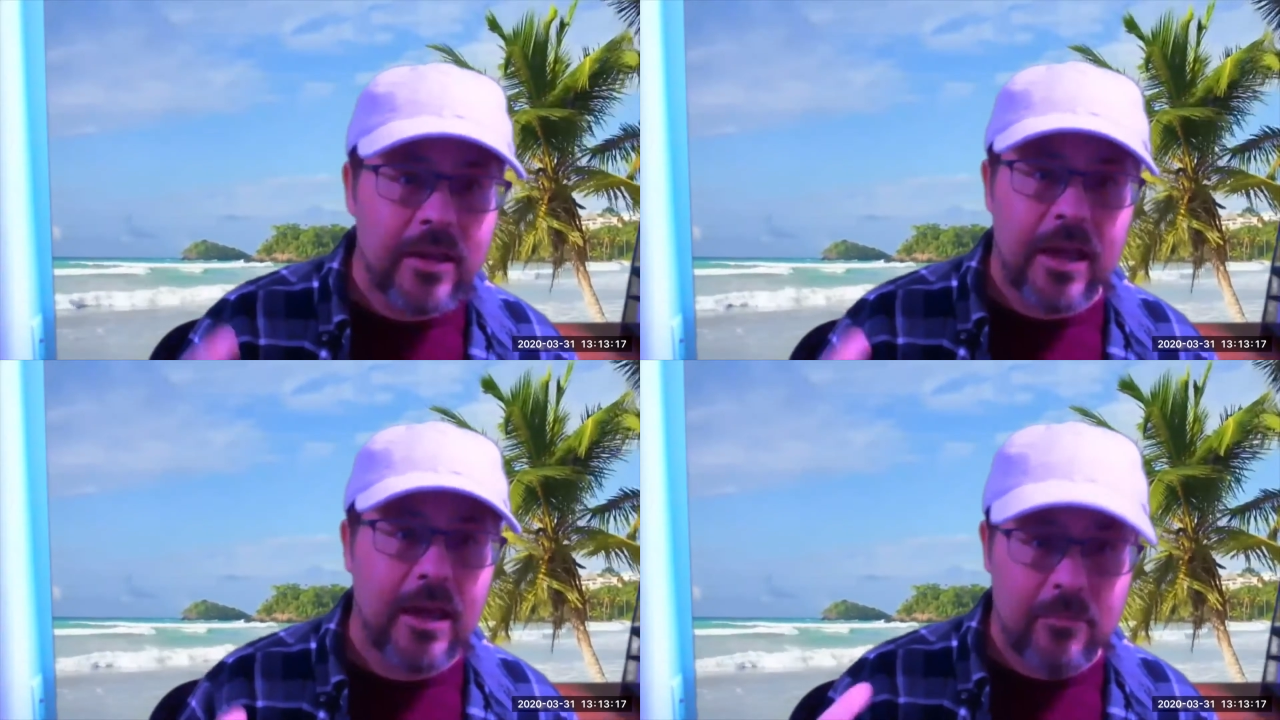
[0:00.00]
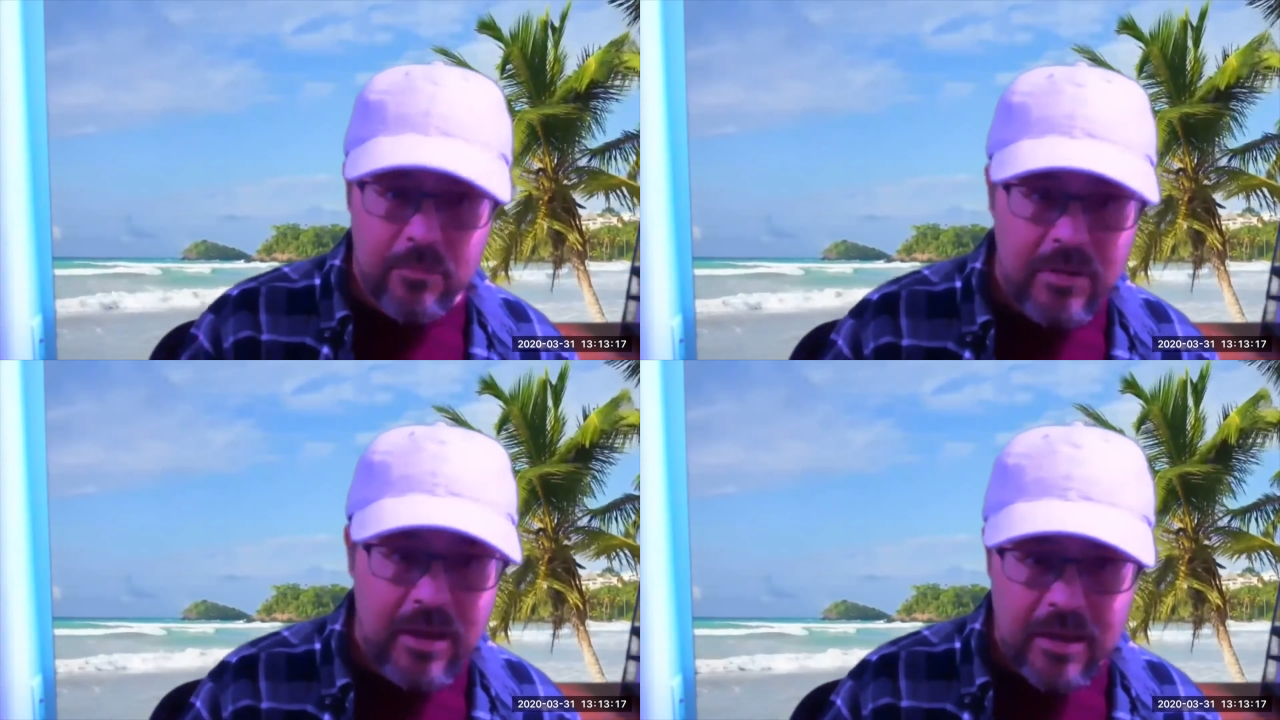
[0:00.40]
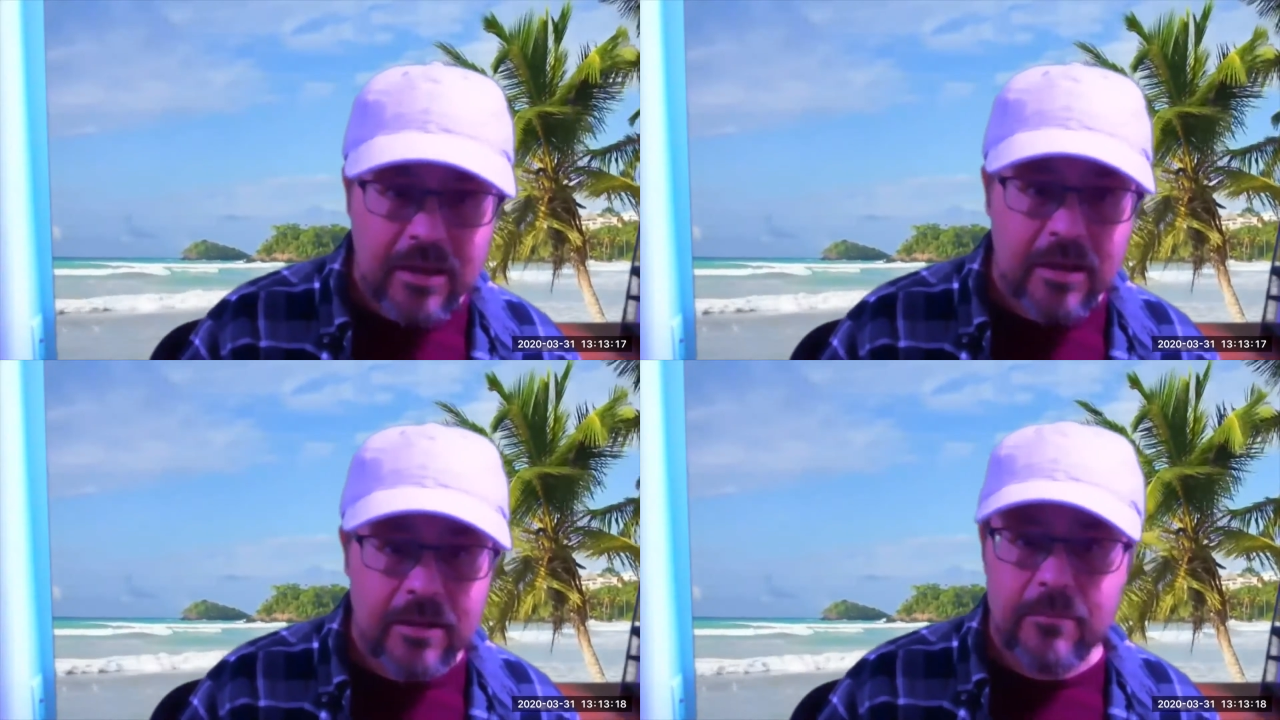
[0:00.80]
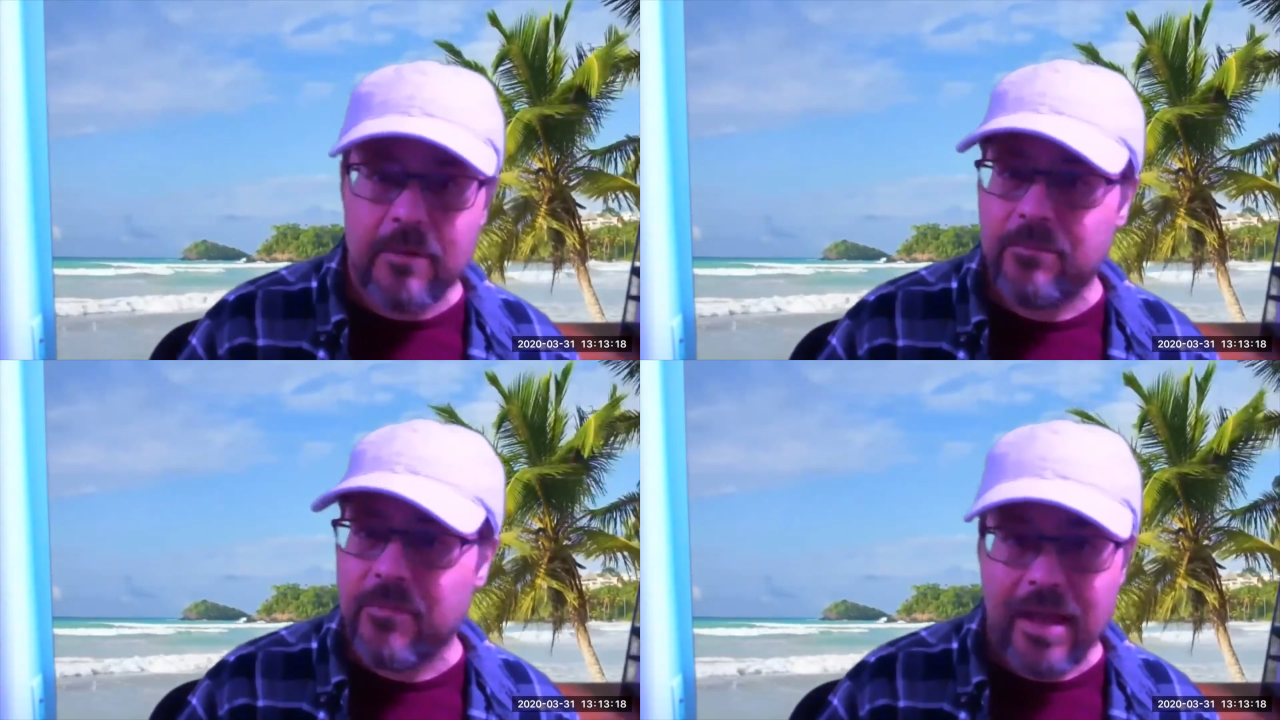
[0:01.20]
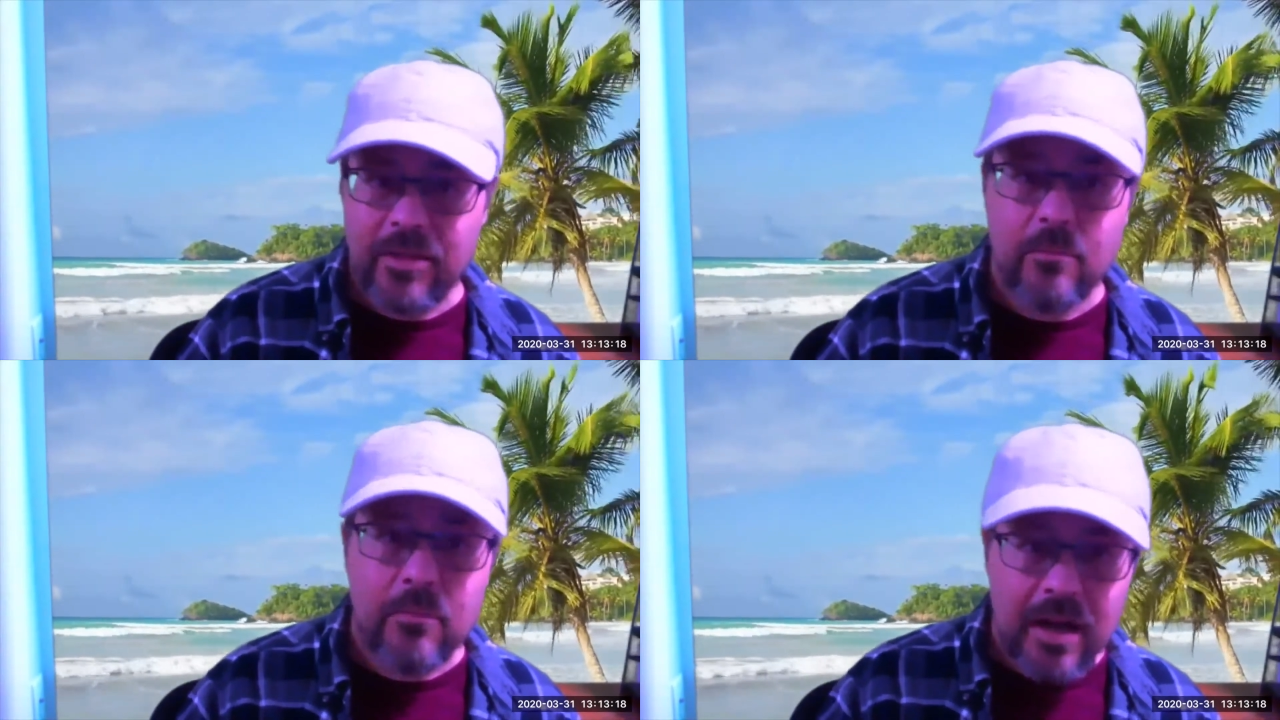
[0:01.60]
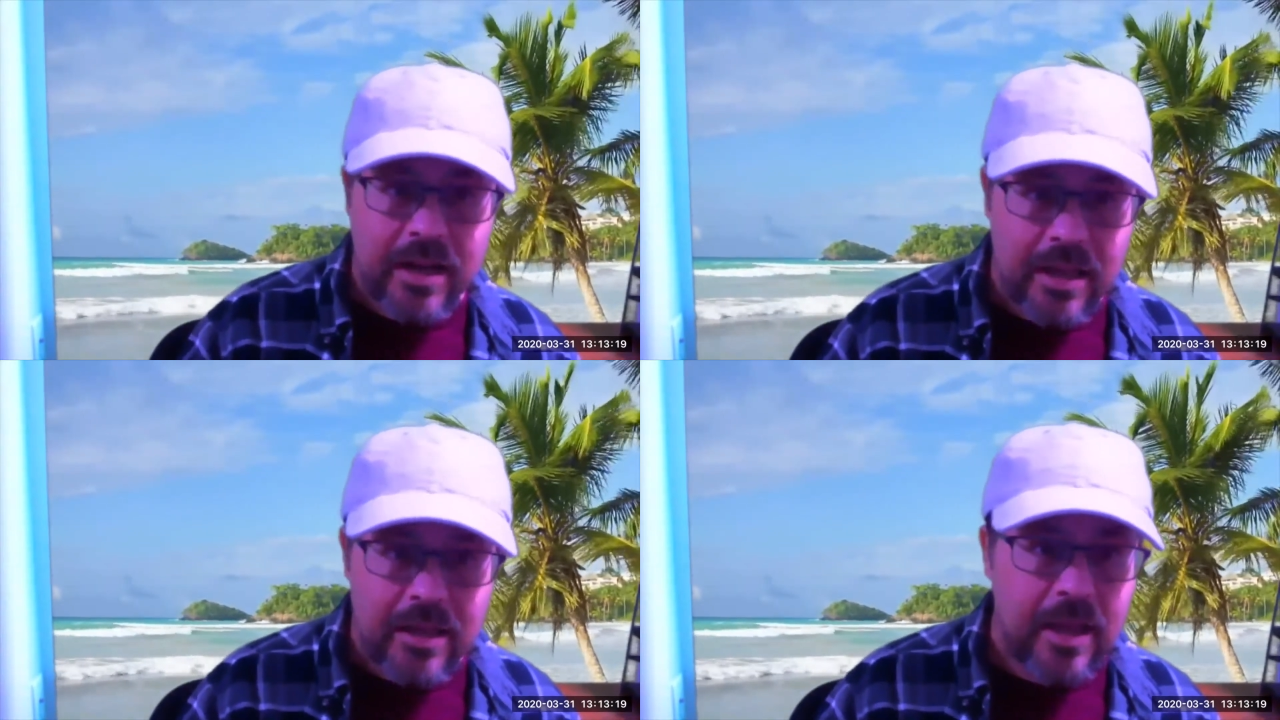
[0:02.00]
and B, they had the money